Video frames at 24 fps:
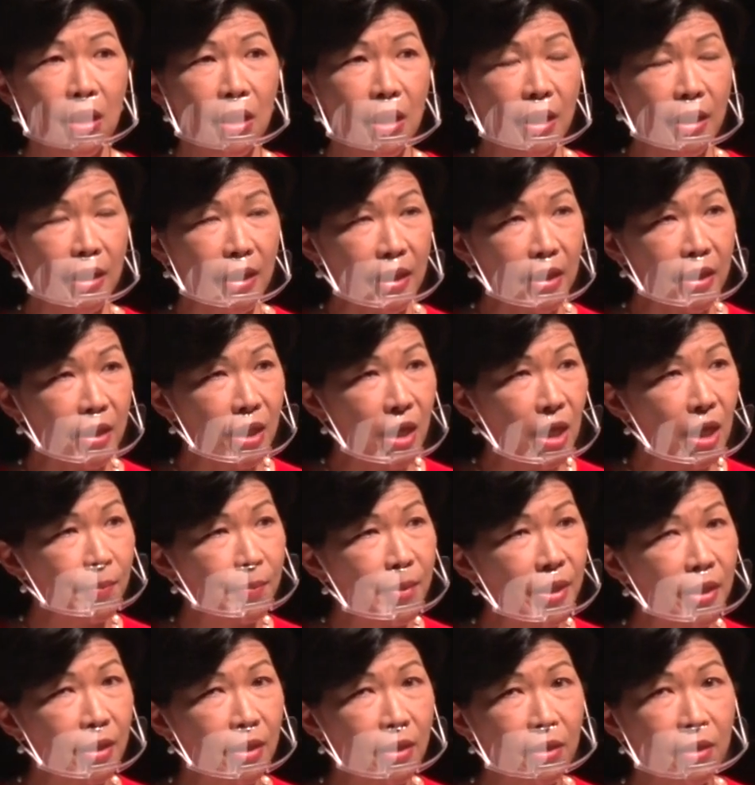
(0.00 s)

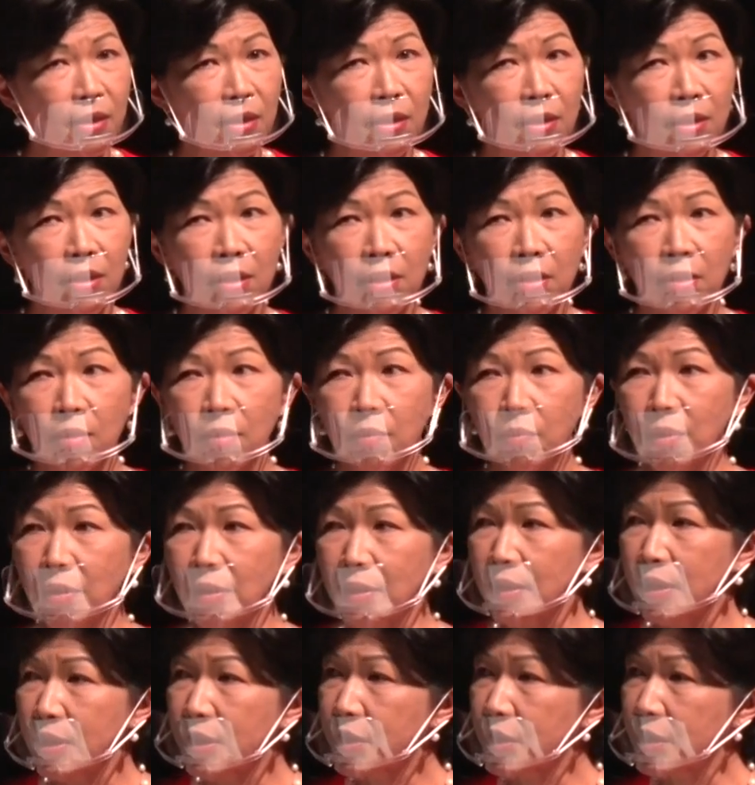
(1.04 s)
economic,
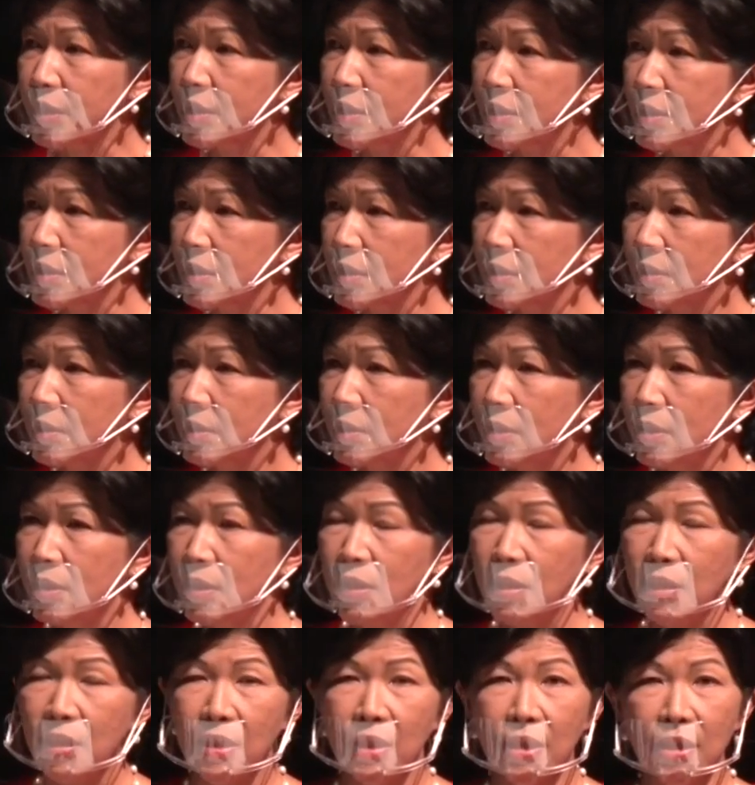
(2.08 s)
religious,
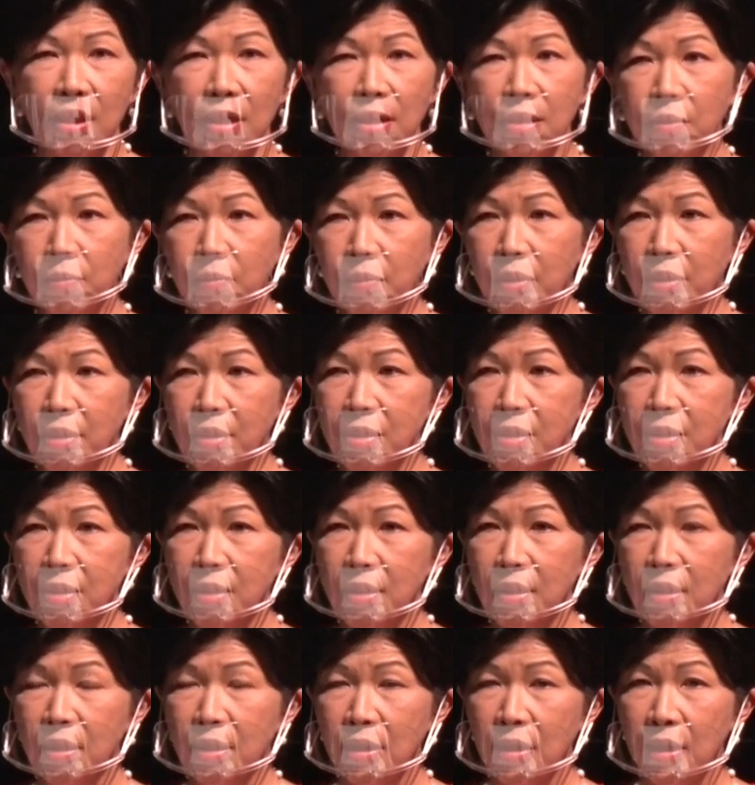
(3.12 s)
in other words,
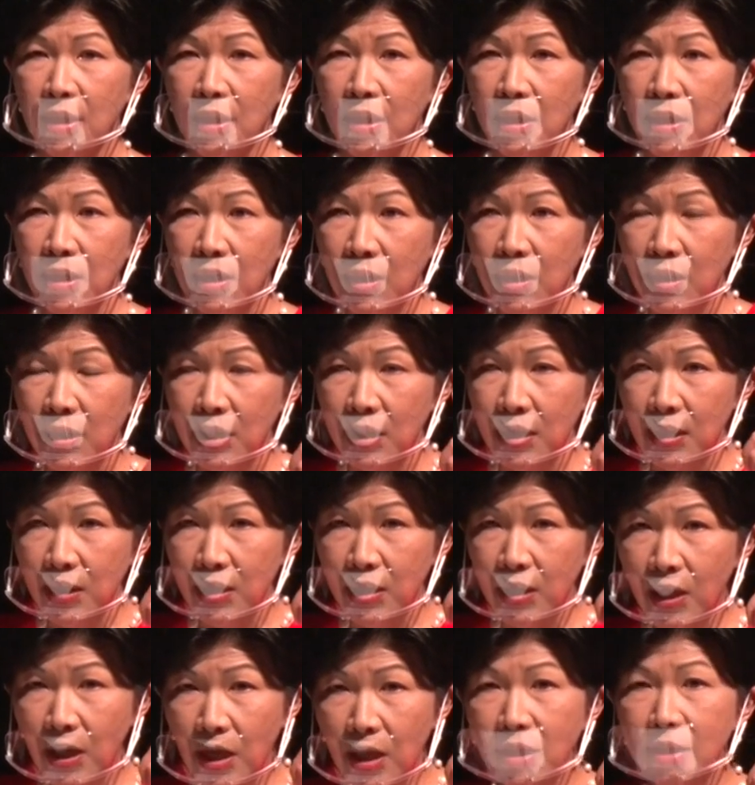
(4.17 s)

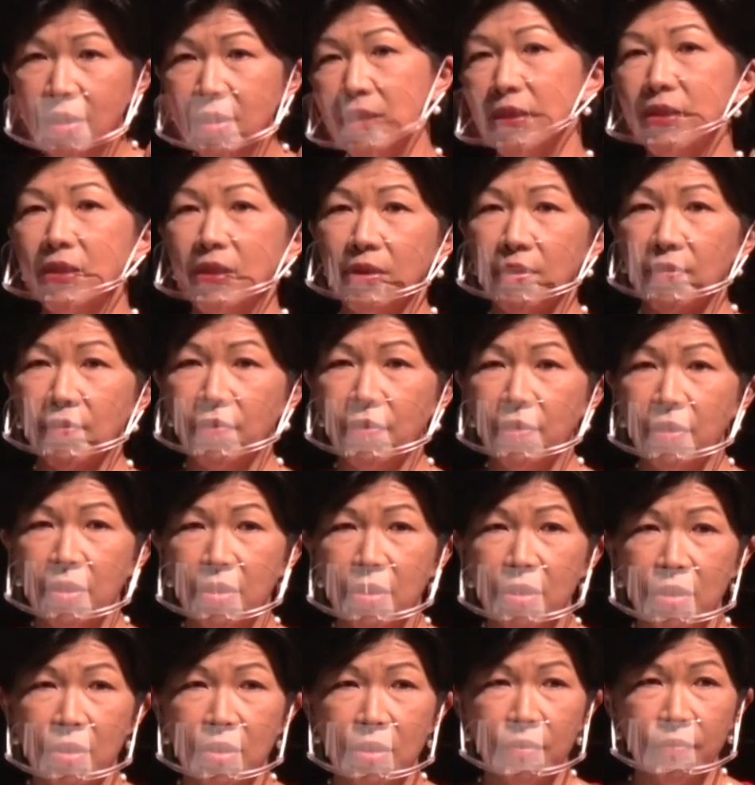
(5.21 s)
cognitive
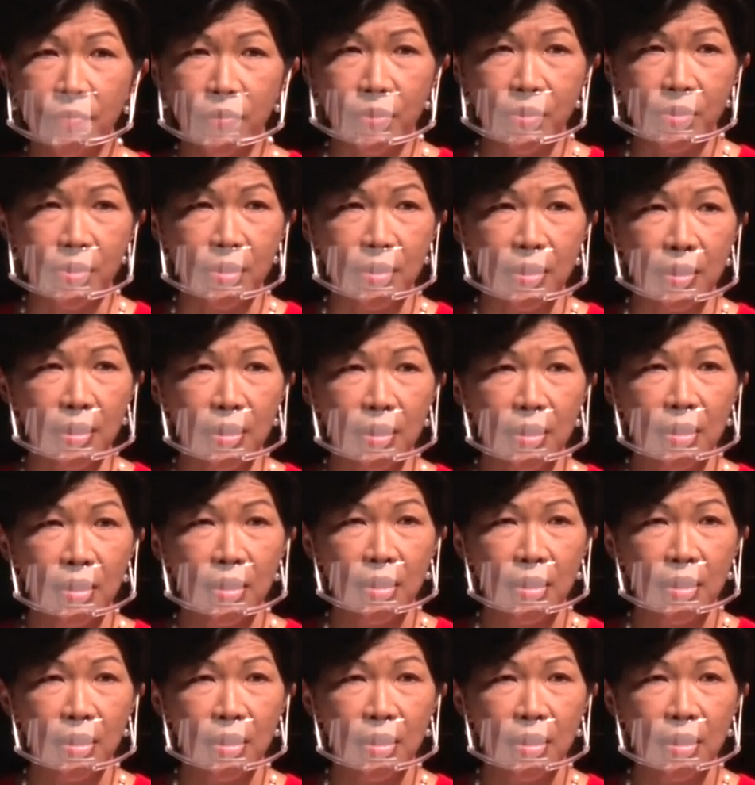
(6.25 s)
diversity.